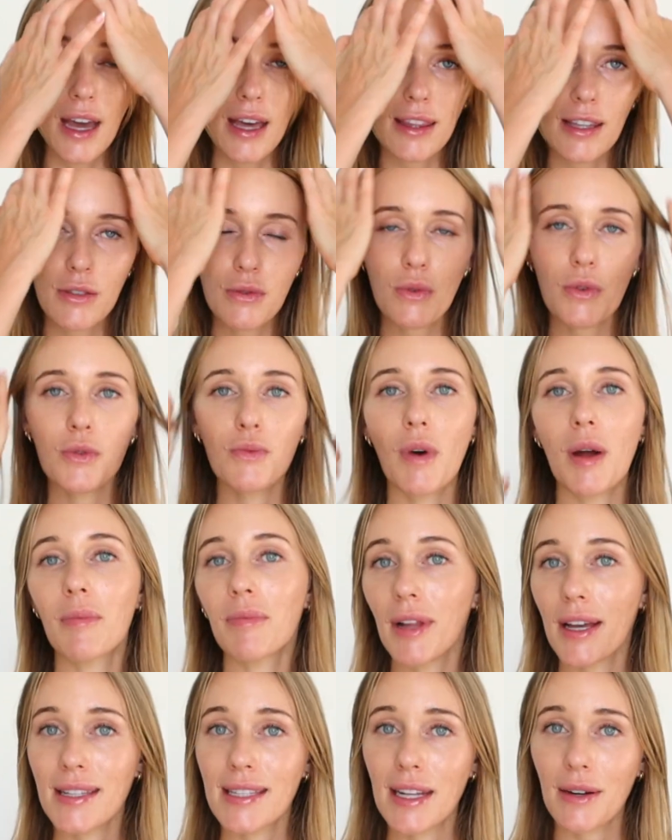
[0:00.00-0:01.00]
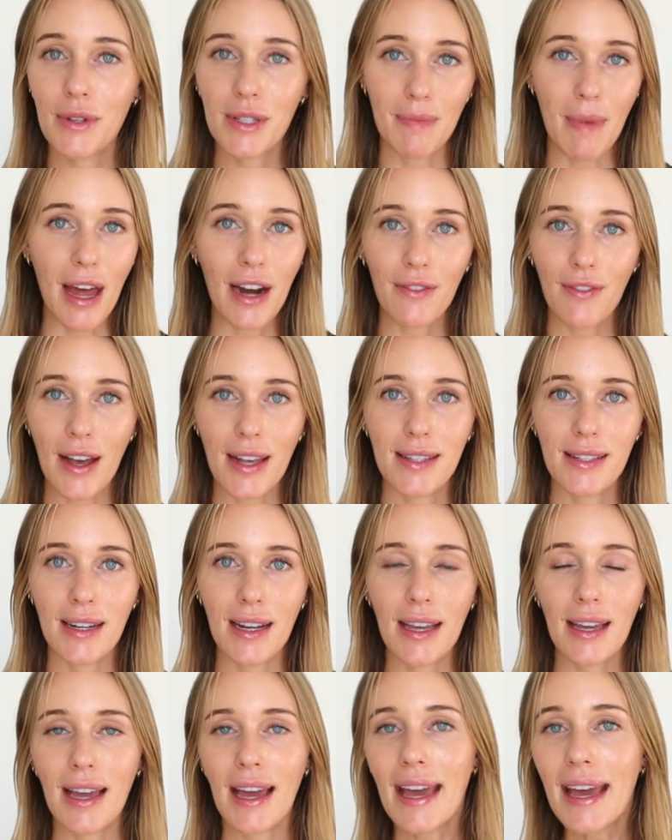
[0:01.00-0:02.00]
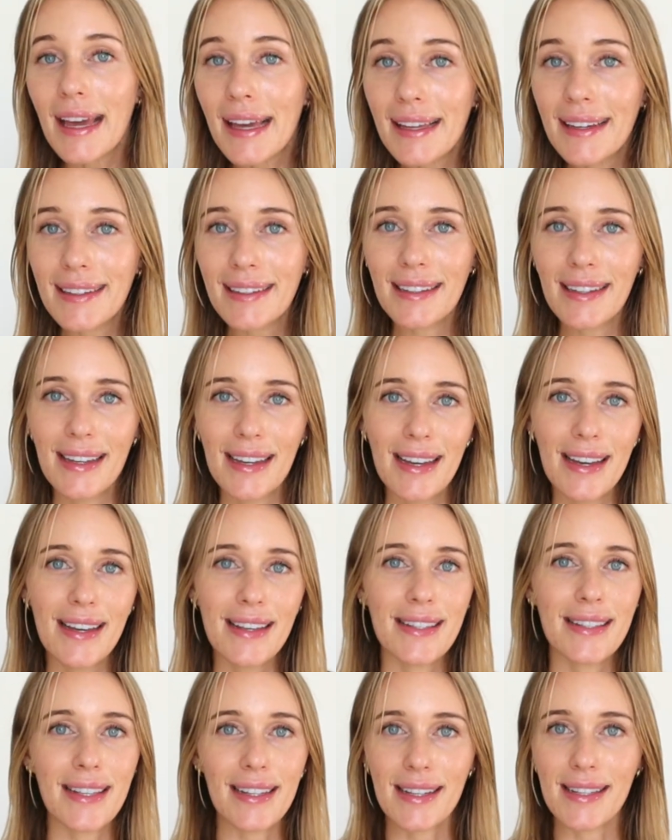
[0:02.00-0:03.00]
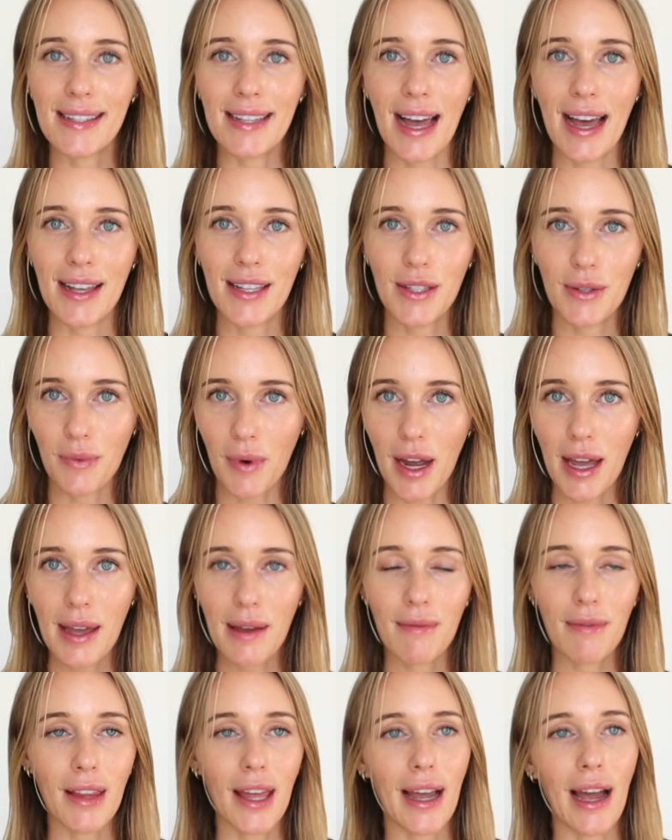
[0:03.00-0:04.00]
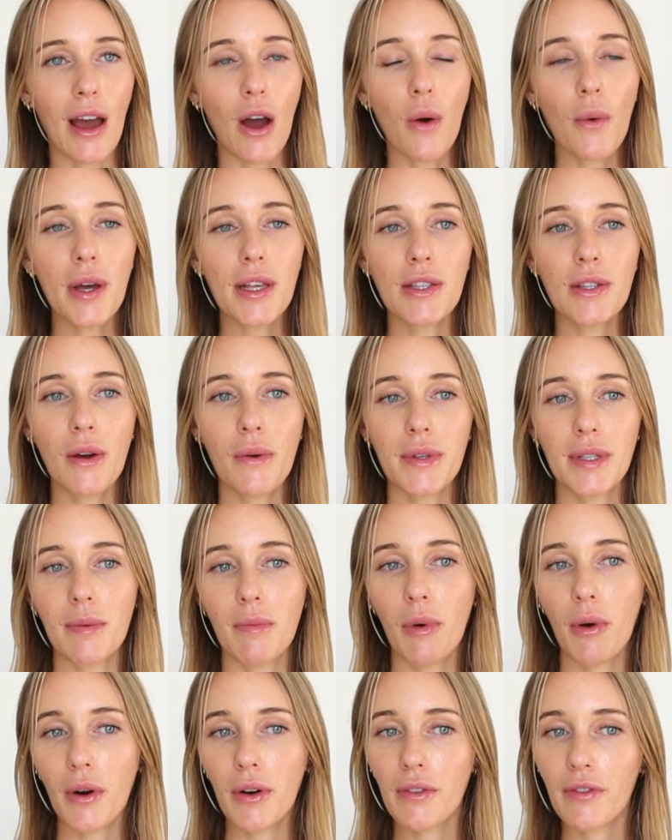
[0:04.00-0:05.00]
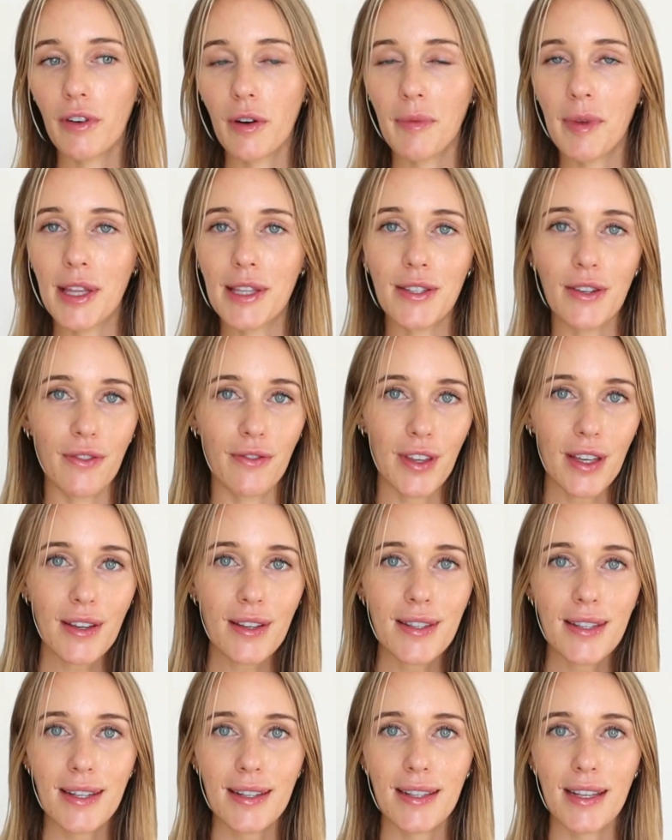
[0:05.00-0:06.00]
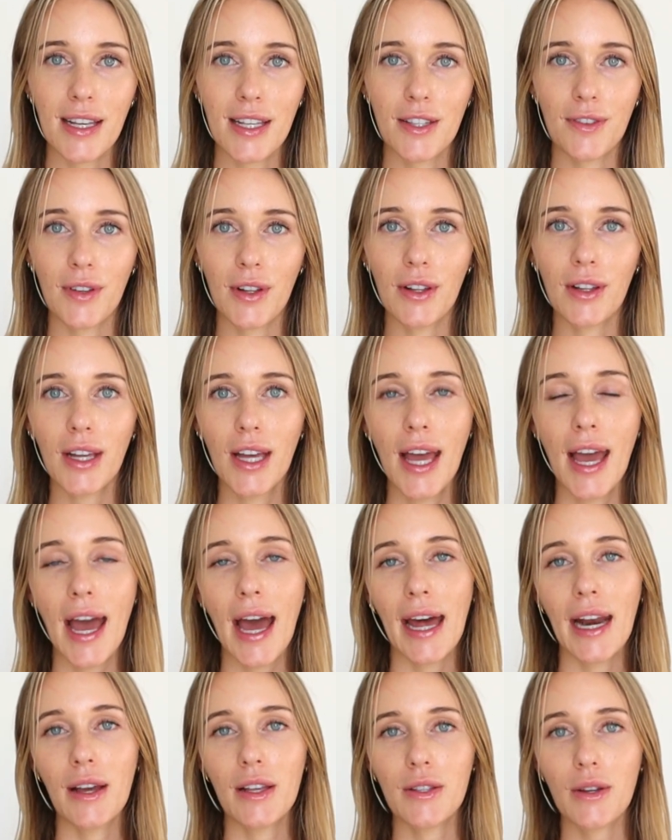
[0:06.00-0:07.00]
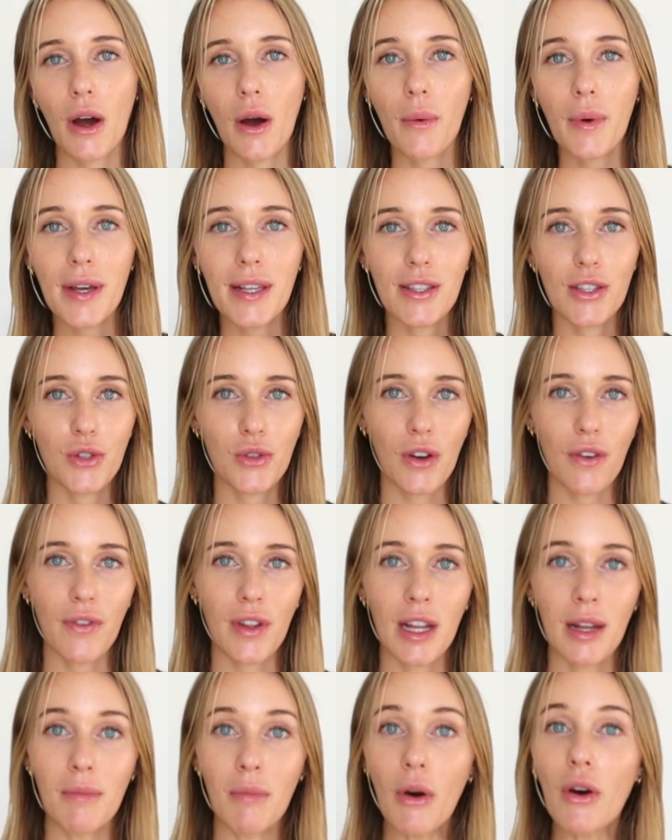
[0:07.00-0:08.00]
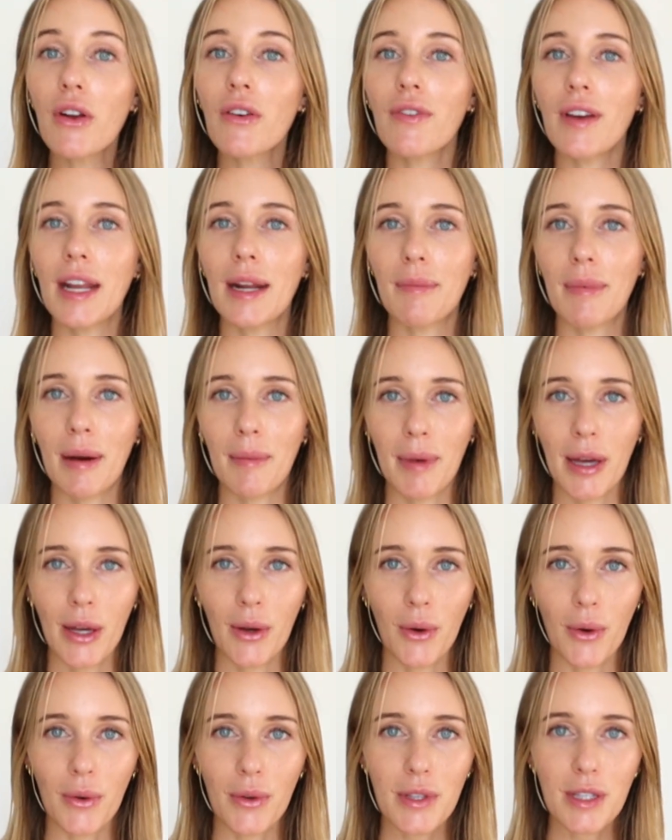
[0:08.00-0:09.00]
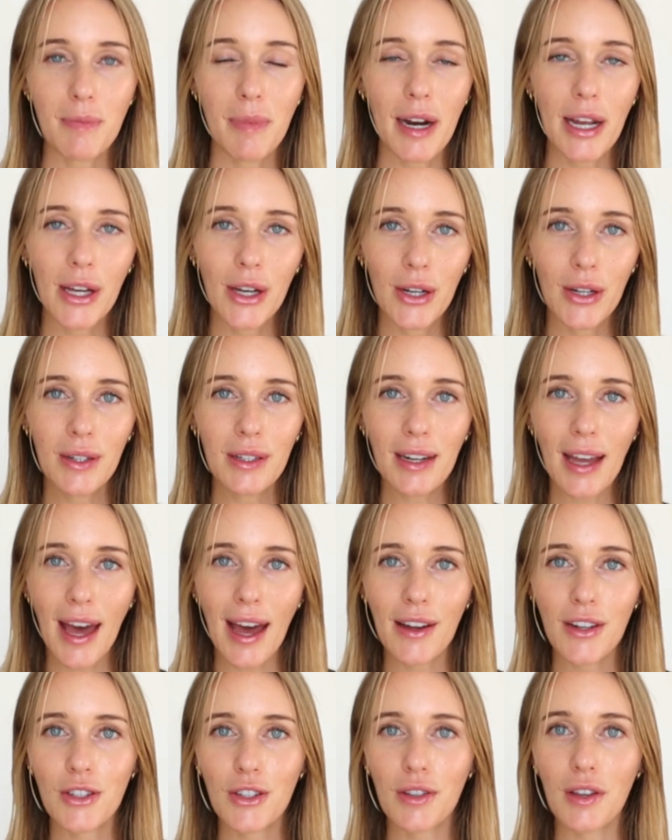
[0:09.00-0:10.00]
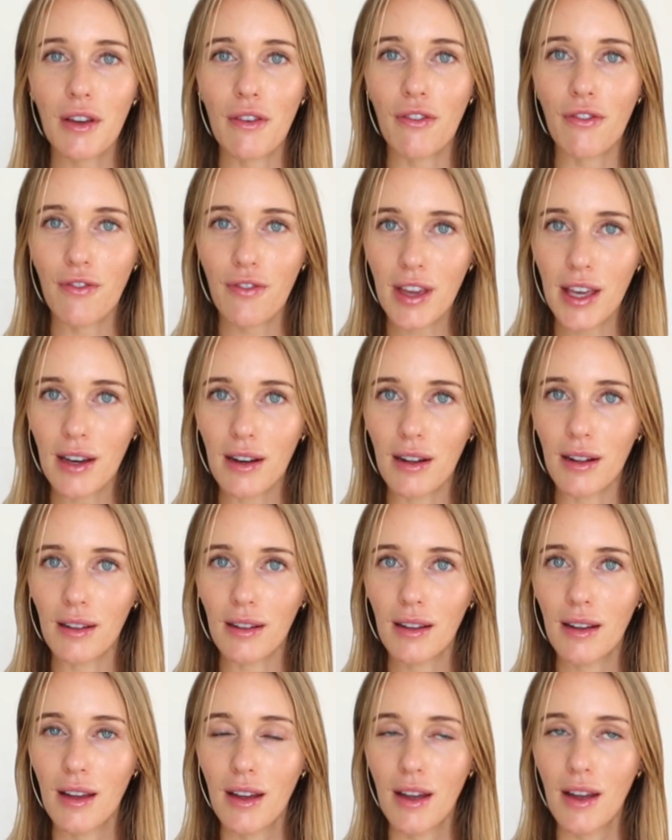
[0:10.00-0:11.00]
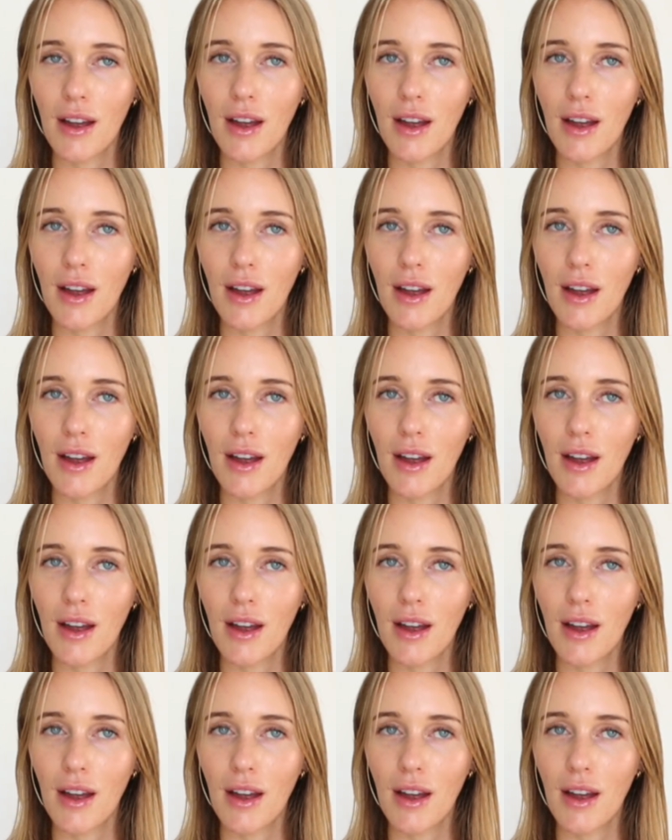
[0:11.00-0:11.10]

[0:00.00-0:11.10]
this was one place that it was manifesting in success right like i always knew it was important for me to feel successful and i was always driven and motivated by my goals but i couldn't actually feel